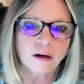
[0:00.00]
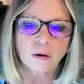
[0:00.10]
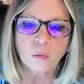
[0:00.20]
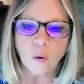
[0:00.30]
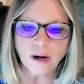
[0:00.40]

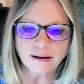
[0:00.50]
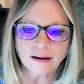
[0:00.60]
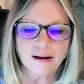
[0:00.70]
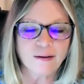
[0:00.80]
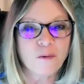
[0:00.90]
uh, what
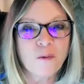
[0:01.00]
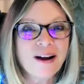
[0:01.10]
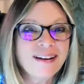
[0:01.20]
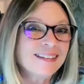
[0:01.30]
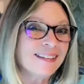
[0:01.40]
uh,
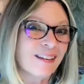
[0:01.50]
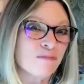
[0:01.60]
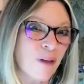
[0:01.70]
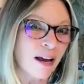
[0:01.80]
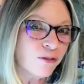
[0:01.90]
what the
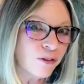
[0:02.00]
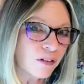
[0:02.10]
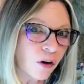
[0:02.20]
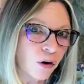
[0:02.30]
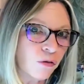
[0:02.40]

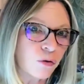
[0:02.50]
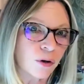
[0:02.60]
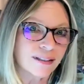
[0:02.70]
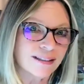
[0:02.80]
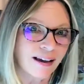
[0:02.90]
benefits are
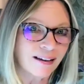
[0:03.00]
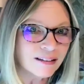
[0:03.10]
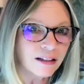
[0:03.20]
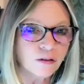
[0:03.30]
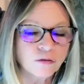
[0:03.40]
for
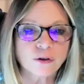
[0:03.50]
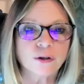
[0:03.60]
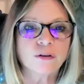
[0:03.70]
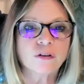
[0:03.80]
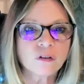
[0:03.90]
attending for
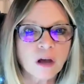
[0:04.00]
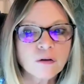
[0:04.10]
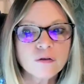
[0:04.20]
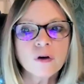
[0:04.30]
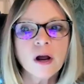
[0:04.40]

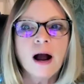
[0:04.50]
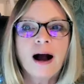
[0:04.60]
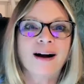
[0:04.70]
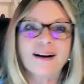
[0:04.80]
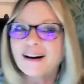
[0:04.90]
yourself,
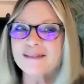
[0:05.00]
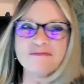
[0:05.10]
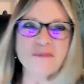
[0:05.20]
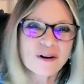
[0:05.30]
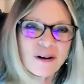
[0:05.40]
uh, uh,
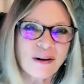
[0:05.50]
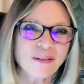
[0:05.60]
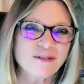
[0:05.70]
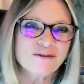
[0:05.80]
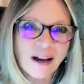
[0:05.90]
more
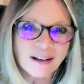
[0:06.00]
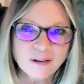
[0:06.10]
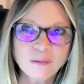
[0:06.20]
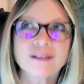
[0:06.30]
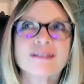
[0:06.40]
about the
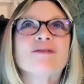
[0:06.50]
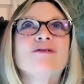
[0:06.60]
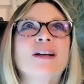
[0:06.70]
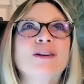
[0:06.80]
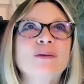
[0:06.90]
venue because the
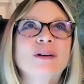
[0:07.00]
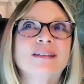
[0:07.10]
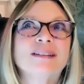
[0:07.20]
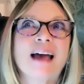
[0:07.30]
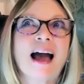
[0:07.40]
venue
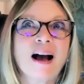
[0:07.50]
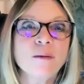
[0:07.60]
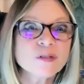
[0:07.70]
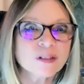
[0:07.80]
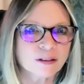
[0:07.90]
is
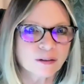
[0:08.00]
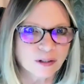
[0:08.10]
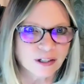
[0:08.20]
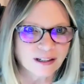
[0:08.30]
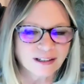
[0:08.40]

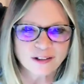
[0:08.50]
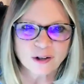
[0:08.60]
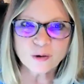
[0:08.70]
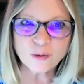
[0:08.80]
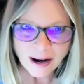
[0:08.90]
absolutely
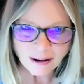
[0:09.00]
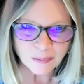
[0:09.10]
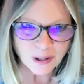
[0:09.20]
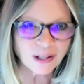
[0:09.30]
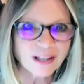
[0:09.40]

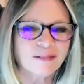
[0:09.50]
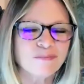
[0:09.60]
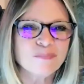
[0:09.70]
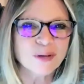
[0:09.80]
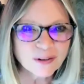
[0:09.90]
incredible
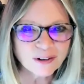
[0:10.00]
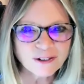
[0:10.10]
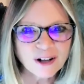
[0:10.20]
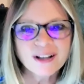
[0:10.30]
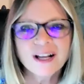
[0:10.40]
and
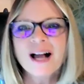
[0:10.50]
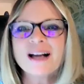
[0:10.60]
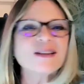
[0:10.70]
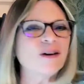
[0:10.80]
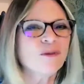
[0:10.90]
beautiful.
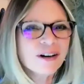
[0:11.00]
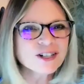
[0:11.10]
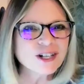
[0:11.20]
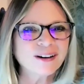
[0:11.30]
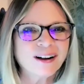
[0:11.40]
So I want to
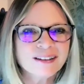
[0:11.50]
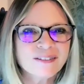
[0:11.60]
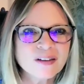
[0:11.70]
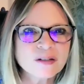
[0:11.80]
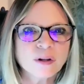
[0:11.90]
share all
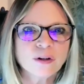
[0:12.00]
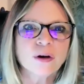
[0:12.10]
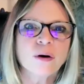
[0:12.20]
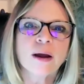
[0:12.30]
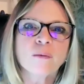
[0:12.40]
of this with you